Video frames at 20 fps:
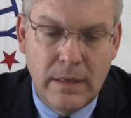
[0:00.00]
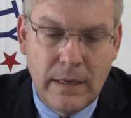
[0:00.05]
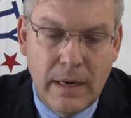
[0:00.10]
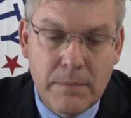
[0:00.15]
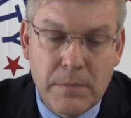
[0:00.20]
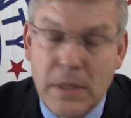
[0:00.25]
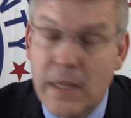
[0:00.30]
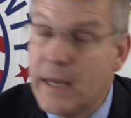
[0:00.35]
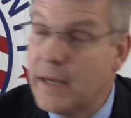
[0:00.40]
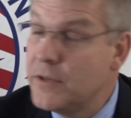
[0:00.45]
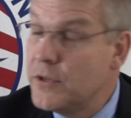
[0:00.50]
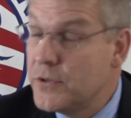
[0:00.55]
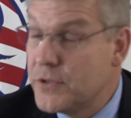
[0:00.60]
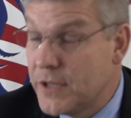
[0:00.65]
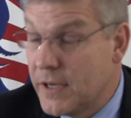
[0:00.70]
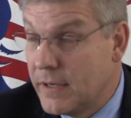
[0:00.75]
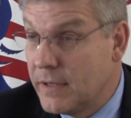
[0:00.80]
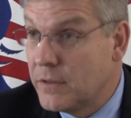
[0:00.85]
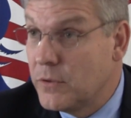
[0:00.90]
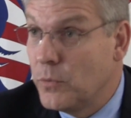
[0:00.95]
And I'm glad you
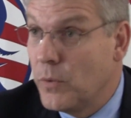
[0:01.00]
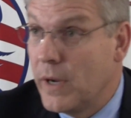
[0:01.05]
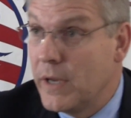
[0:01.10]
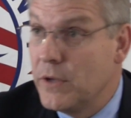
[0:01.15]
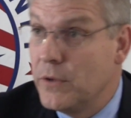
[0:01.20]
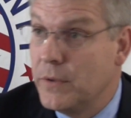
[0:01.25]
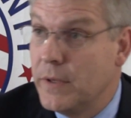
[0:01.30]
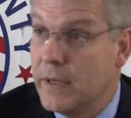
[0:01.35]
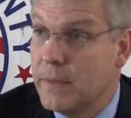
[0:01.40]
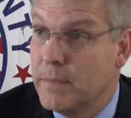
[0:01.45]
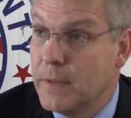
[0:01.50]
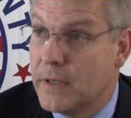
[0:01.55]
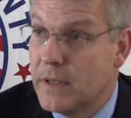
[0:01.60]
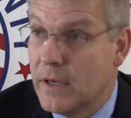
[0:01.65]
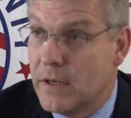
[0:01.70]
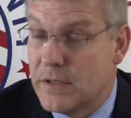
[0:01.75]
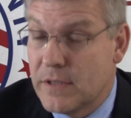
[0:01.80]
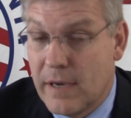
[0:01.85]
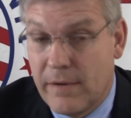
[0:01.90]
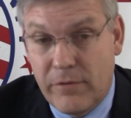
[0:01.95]
said it the way you did,
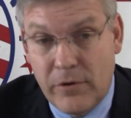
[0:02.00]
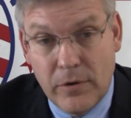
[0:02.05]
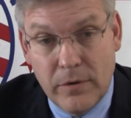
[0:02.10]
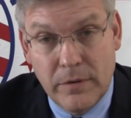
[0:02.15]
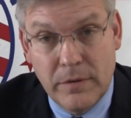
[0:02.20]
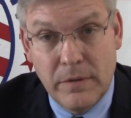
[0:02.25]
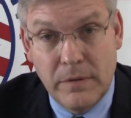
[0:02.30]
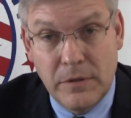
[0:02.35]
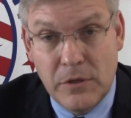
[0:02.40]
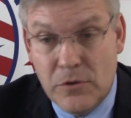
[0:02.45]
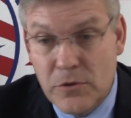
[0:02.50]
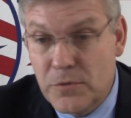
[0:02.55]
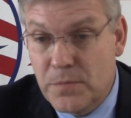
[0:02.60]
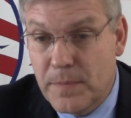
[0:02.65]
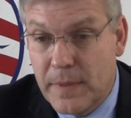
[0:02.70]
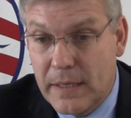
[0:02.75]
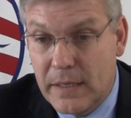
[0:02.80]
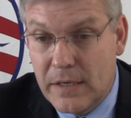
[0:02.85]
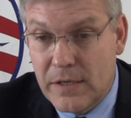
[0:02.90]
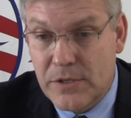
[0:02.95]
because I've heard the news
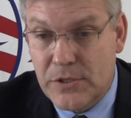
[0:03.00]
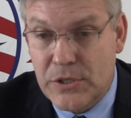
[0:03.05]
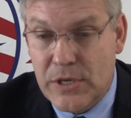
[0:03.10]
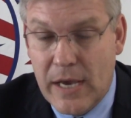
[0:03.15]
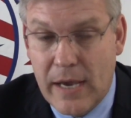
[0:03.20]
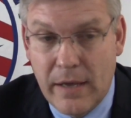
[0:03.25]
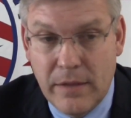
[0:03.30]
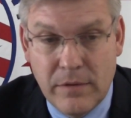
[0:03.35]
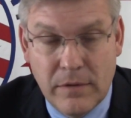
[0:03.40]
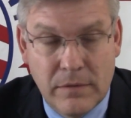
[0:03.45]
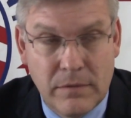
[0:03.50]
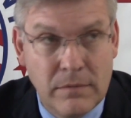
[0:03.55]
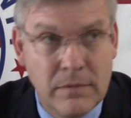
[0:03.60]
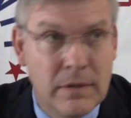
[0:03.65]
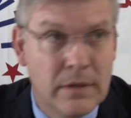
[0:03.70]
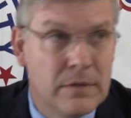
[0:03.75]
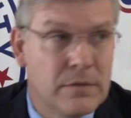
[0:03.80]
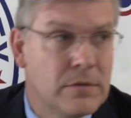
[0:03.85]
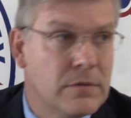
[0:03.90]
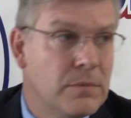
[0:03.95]
media say that
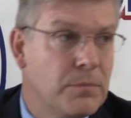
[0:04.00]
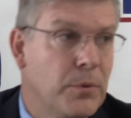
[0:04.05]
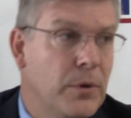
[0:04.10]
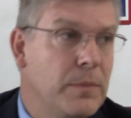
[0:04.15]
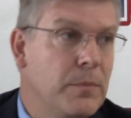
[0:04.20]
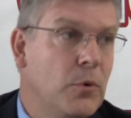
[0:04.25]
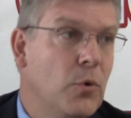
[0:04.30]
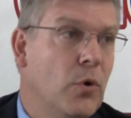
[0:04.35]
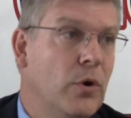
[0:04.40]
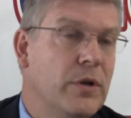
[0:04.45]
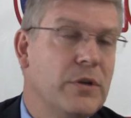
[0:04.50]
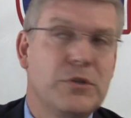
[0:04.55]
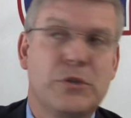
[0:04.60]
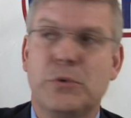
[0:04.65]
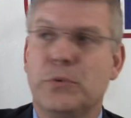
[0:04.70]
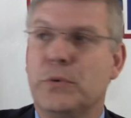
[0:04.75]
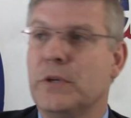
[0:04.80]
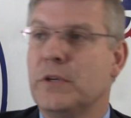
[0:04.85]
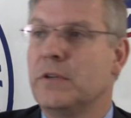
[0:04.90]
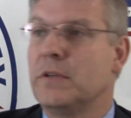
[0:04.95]
the Supreme Court
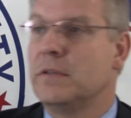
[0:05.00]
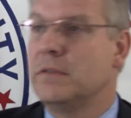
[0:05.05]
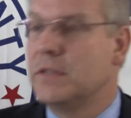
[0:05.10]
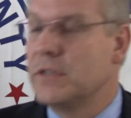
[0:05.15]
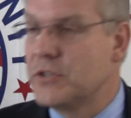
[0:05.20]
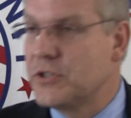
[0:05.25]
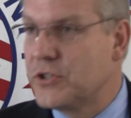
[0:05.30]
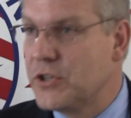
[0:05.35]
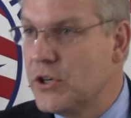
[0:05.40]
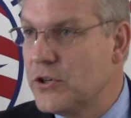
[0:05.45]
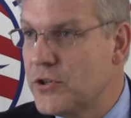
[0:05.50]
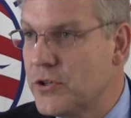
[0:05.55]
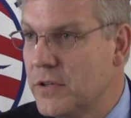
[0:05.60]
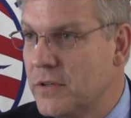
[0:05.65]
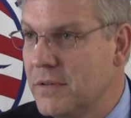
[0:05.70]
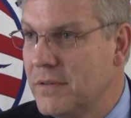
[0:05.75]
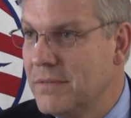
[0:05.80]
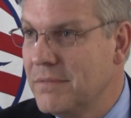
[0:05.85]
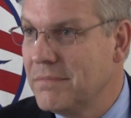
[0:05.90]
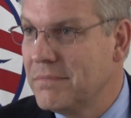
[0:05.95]
issued a
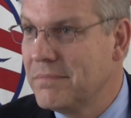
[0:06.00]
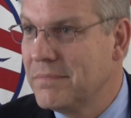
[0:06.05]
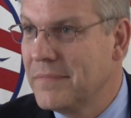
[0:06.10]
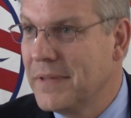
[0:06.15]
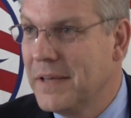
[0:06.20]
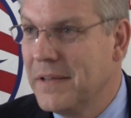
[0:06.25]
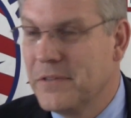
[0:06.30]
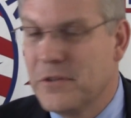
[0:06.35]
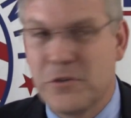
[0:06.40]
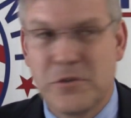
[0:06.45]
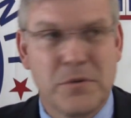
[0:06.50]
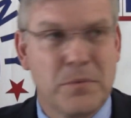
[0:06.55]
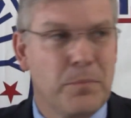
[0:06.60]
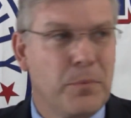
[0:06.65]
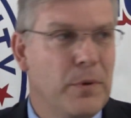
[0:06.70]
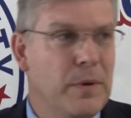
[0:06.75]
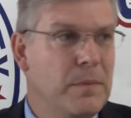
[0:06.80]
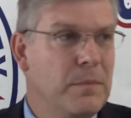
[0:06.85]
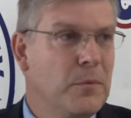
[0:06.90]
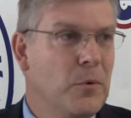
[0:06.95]
decision, the
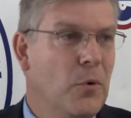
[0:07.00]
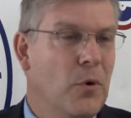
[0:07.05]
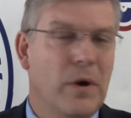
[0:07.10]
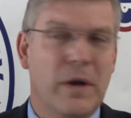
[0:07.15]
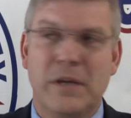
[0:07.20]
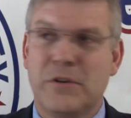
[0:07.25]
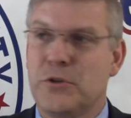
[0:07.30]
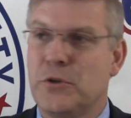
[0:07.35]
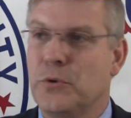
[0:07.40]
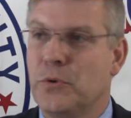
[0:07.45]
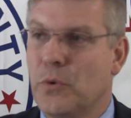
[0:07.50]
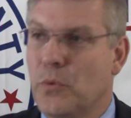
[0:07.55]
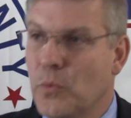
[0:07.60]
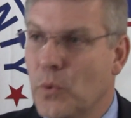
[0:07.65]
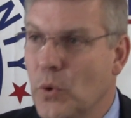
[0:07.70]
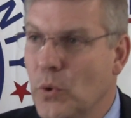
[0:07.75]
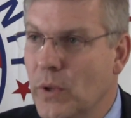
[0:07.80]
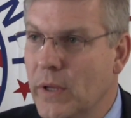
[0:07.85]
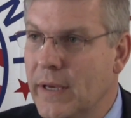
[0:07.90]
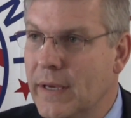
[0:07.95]
Supreme Court issued a
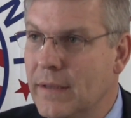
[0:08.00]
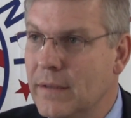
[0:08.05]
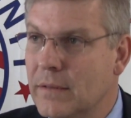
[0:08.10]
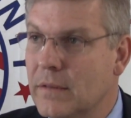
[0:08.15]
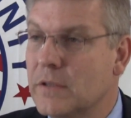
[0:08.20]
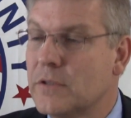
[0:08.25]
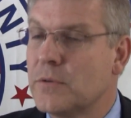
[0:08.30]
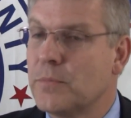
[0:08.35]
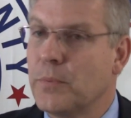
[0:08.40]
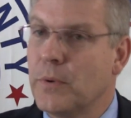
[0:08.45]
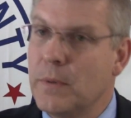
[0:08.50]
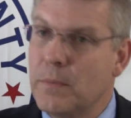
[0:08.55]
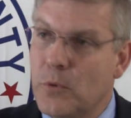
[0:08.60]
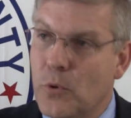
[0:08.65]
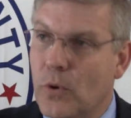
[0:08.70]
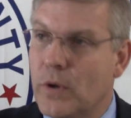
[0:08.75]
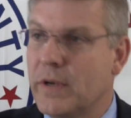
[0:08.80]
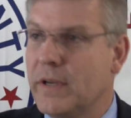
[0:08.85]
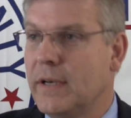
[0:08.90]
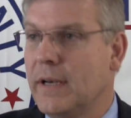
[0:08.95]
ruling. The Supreme
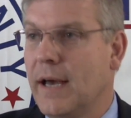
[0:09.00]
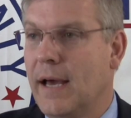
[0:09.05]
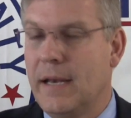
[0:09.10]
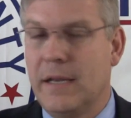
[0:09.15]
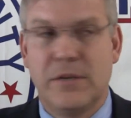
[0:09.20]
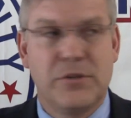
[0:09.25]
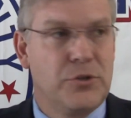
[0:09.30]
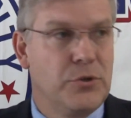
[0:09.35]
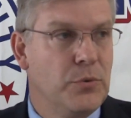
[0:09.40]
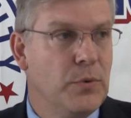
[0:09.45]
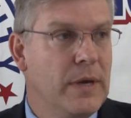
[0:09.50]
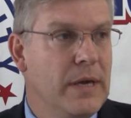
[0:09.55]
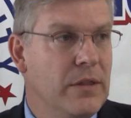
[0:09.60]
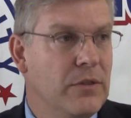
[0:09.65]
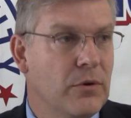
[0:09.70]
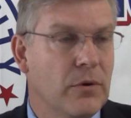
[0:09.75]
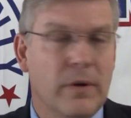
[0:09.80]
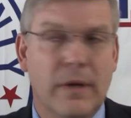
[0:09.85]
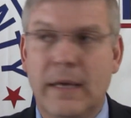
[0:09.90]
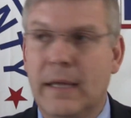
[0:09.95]
Court did not issue
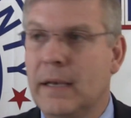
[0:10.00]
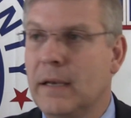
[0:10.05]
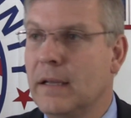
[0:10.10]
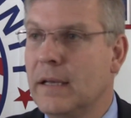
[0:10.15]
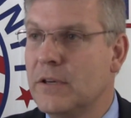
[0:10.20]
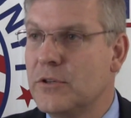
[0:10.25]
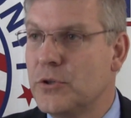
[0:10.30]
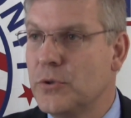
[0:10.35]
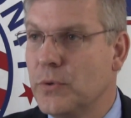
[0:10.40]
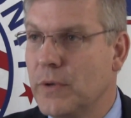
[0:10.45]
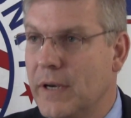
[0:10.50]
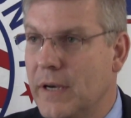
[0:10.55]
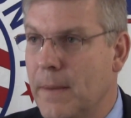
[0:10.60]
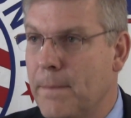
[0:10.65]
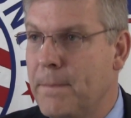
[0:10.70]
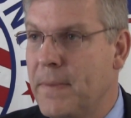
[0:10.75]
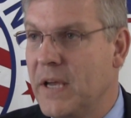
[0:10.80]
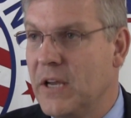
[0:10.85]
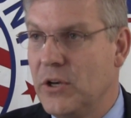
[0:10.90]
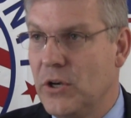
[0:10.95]
either. It issued an
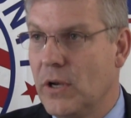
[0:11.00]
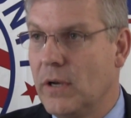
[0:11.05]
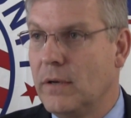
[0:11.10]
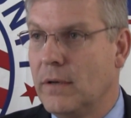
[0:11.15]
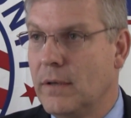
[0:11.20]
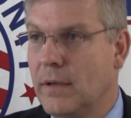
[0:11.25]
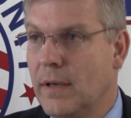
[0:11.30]
opinion.